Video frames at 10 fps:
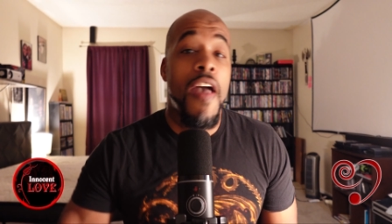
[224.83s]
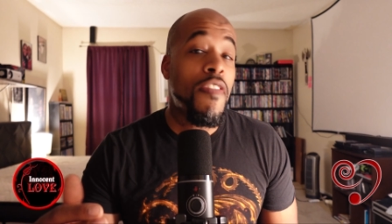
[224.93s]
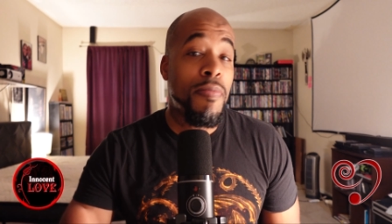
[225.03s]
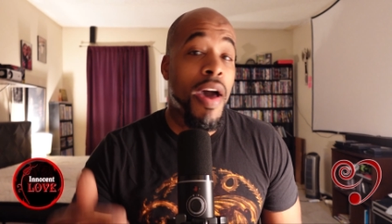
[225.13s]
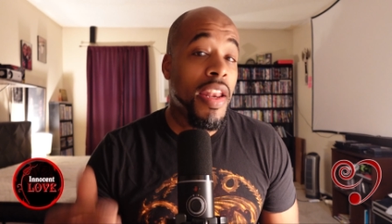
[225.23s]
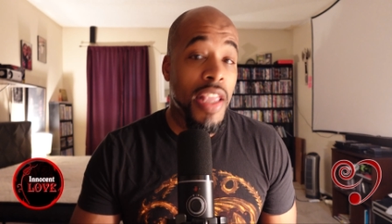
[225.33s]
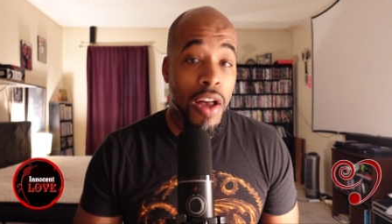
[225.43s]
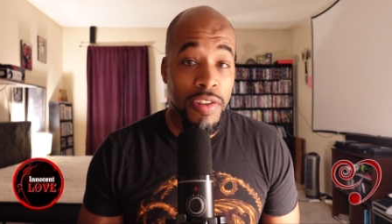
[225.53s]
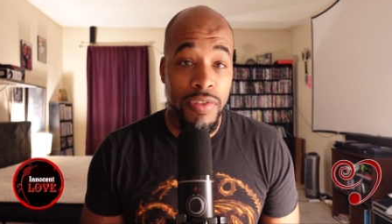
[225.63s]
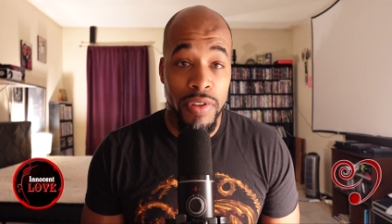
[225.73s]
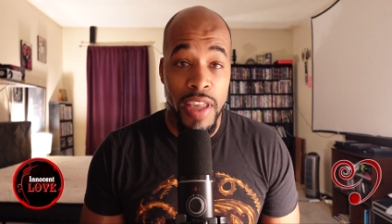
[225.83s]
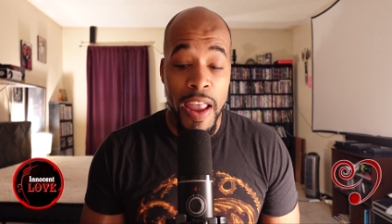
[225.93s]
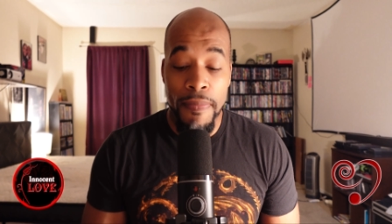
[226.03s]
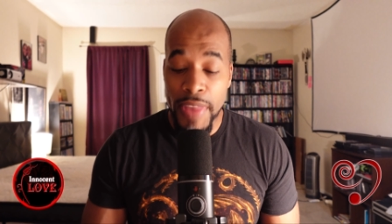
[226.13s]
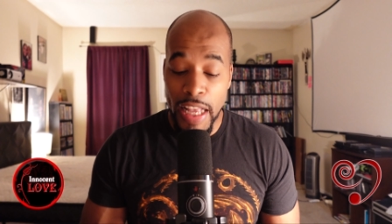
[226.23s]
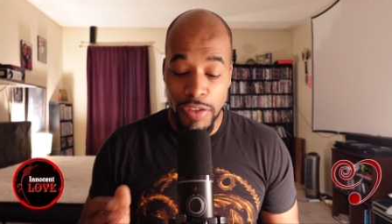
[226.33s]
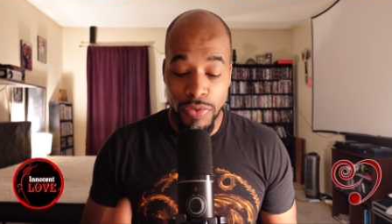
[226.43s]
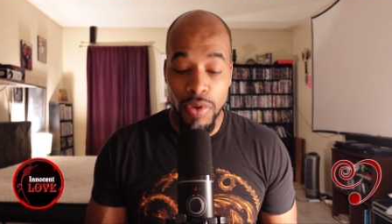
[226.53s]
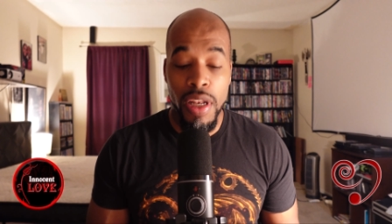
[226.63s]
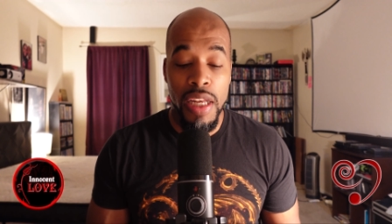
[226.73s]
everybody else, okay? And there's
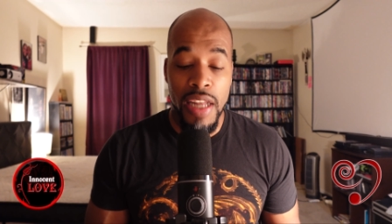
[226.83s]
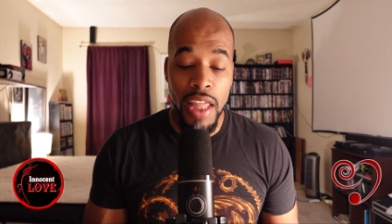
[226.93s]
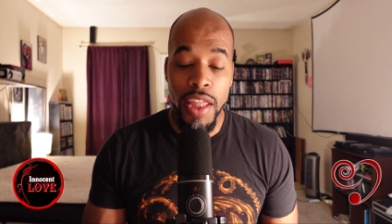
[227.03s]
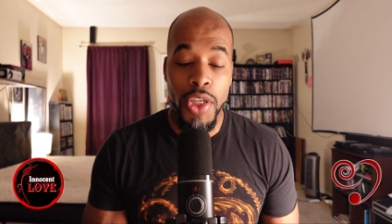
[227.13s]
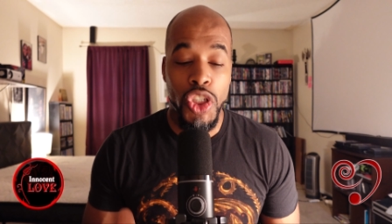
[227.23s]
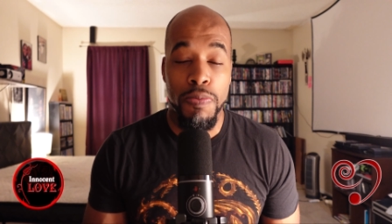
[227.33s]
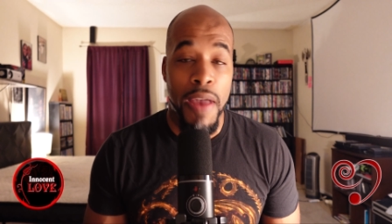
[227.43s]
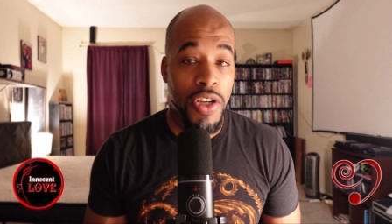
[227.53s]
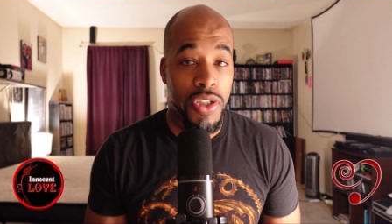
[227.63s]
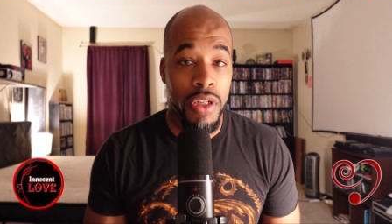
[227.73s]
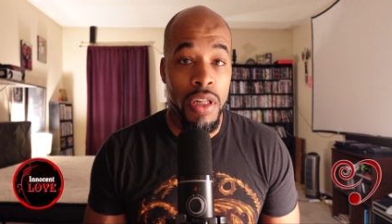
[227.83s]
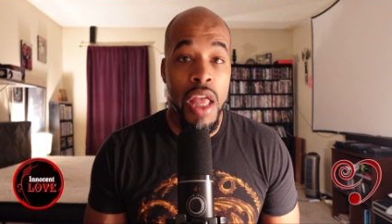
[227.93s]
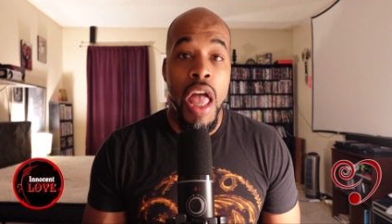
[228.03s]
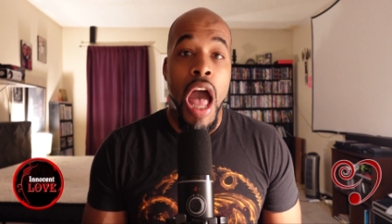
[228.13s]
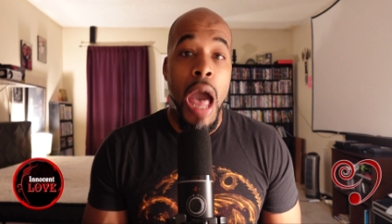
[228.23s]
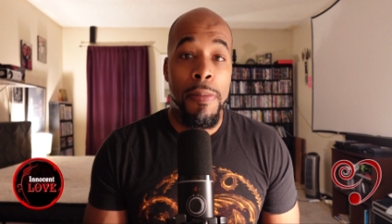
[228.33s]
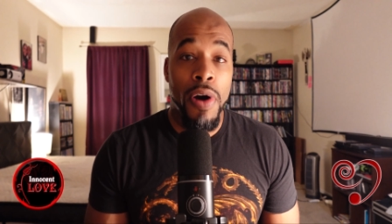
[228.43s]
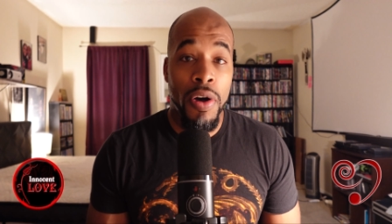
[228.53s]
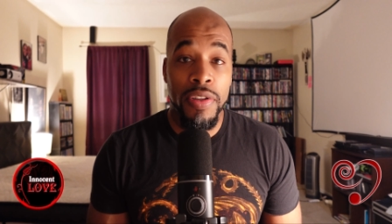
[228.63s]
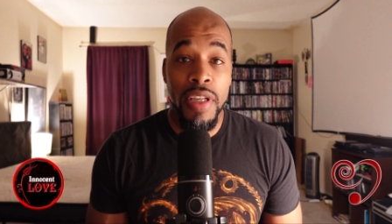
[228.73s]
really nothing special
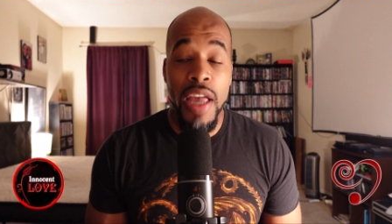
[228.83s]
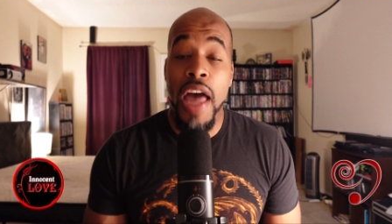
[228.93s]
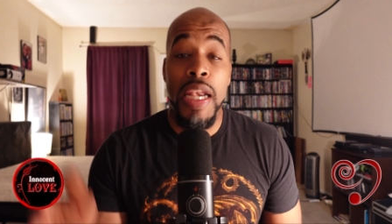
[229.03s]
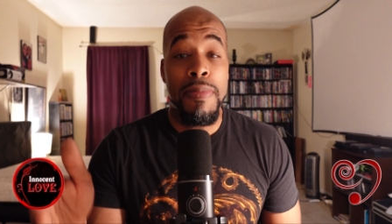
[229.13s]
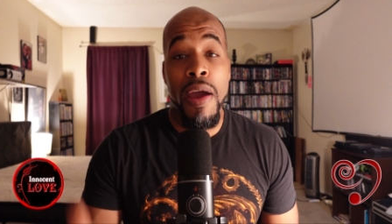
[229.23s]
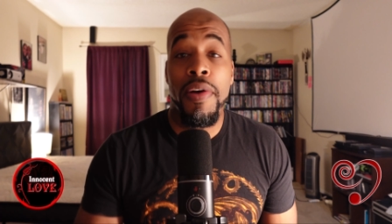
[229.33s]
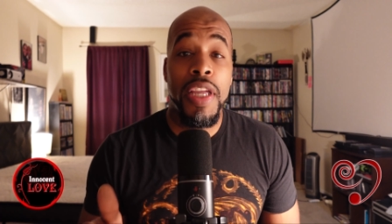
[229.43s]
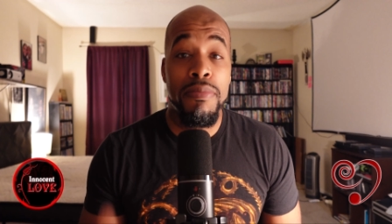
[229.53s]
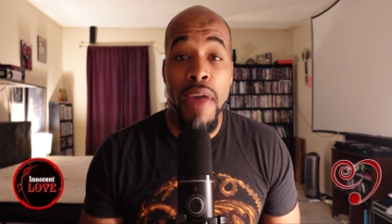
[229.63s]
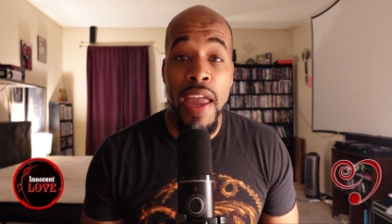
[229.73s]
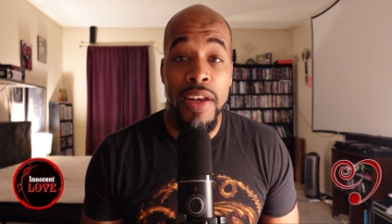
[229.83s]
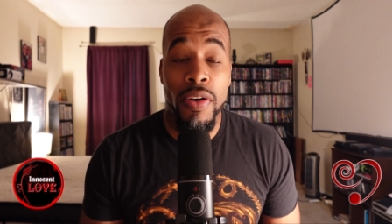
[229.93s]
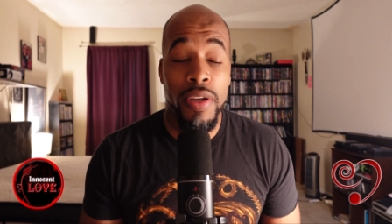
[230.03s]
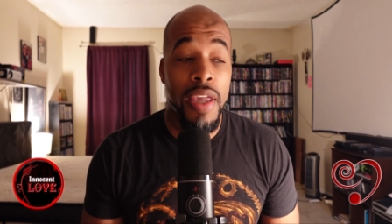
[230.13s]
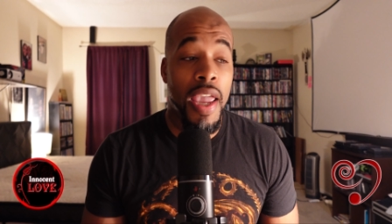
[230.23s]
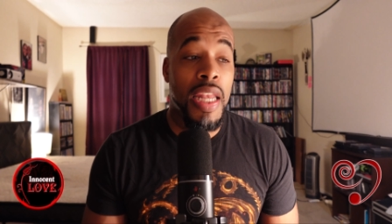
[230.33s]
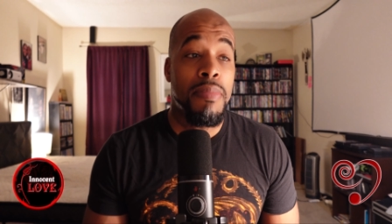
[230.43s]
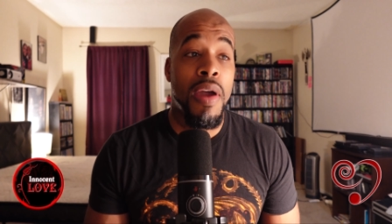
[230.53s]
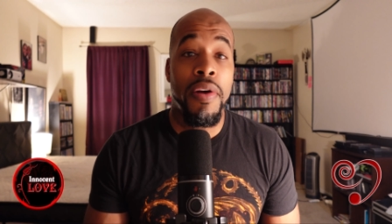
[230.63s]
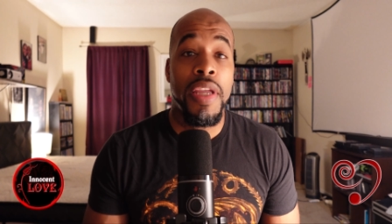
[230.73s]
about an American man, okay? An
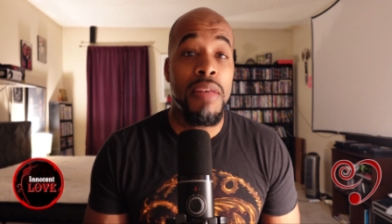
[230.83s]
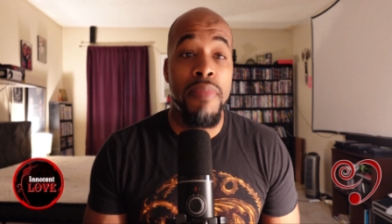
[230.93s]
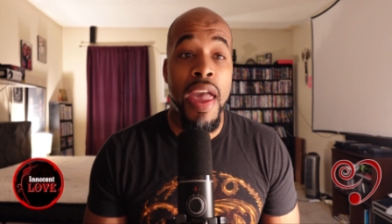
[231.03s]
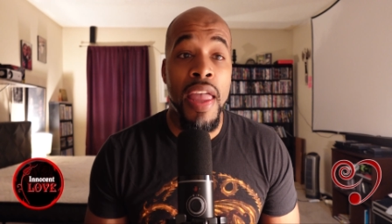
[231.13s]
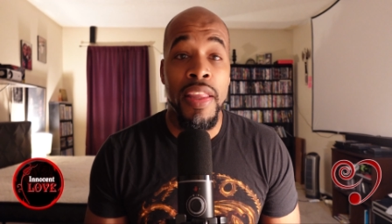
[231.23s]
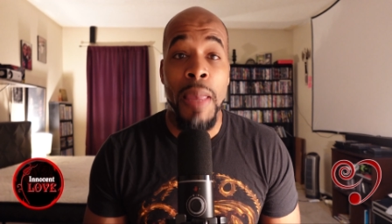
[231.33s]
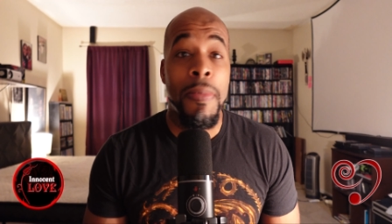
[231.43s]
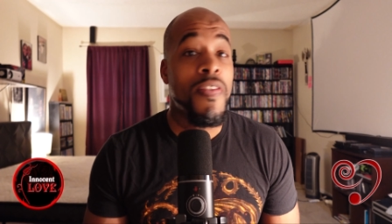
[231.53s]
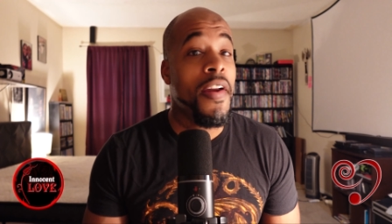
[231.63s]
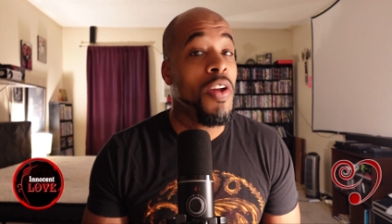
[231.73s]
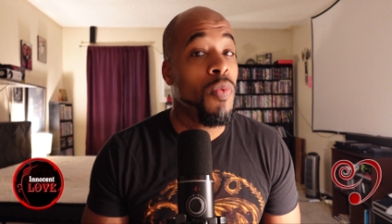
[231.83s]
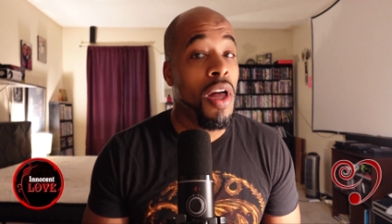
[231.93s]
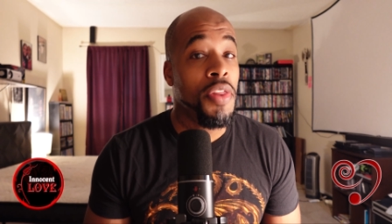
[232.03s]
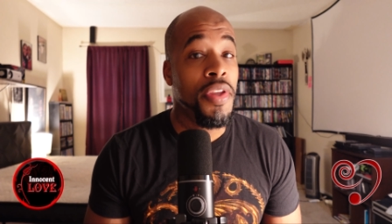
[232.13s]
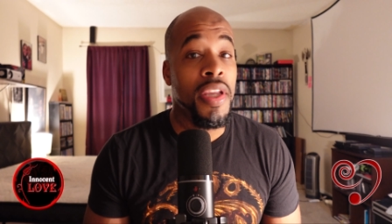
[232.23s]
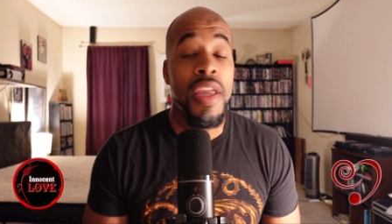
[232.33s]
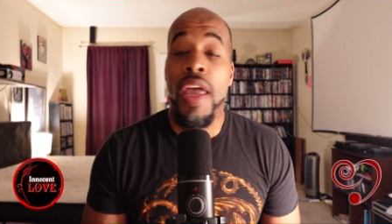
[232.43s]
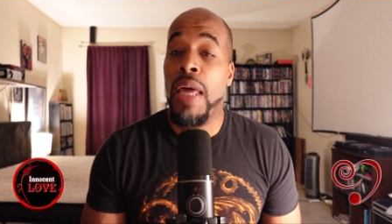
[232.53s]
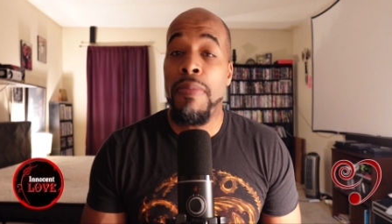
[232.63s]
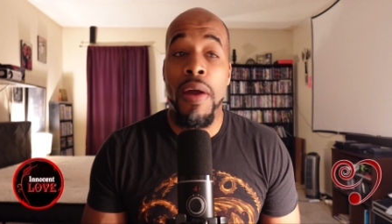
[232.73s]
American man can be very wealthy,
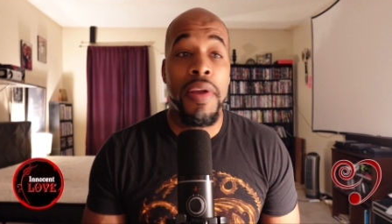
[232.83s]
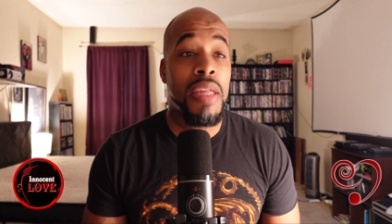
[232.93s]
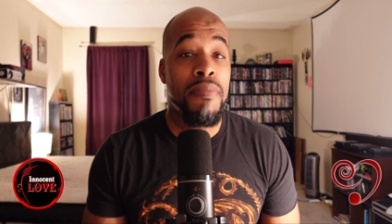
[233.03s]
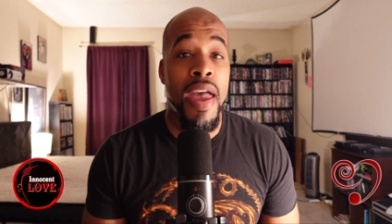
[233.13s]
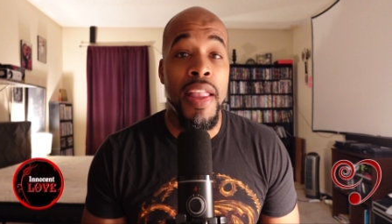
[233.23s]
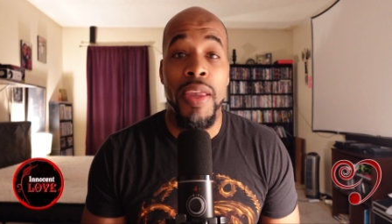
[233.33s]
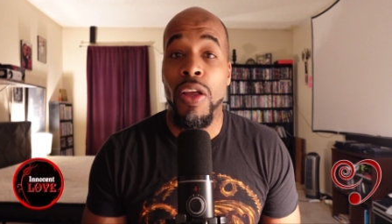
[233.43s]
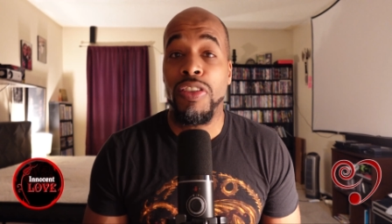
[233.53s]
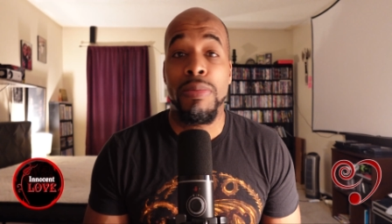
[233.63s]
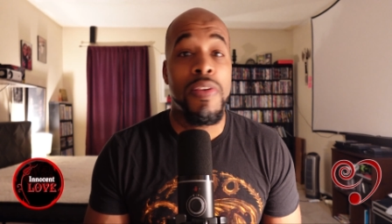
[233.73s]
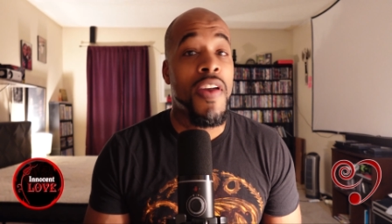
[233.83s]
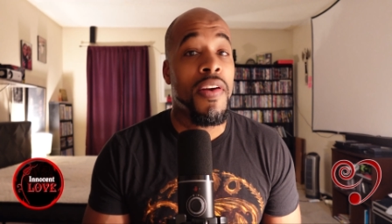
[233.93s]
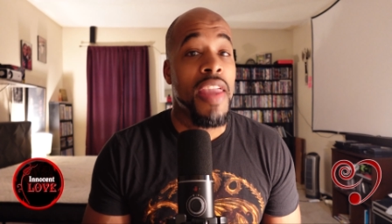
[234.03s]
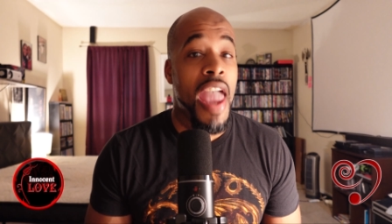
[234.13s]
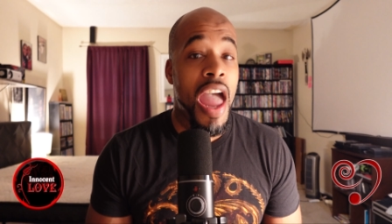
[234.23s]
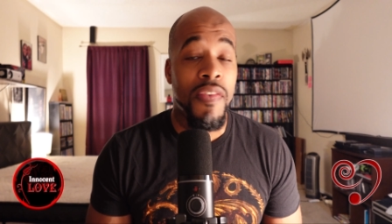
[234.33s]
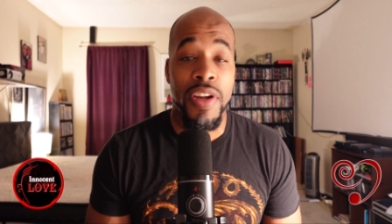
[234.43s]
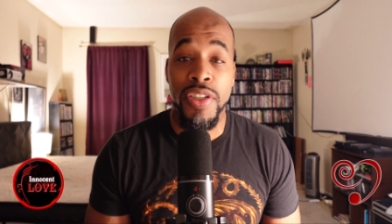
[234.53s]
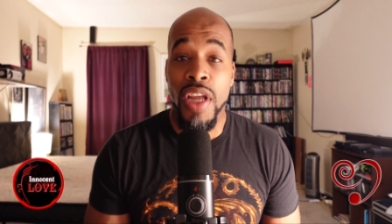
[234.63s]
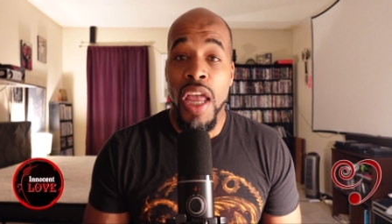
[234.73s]
American man can also be very
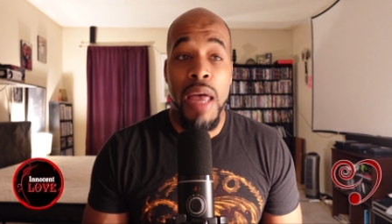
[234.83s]
average.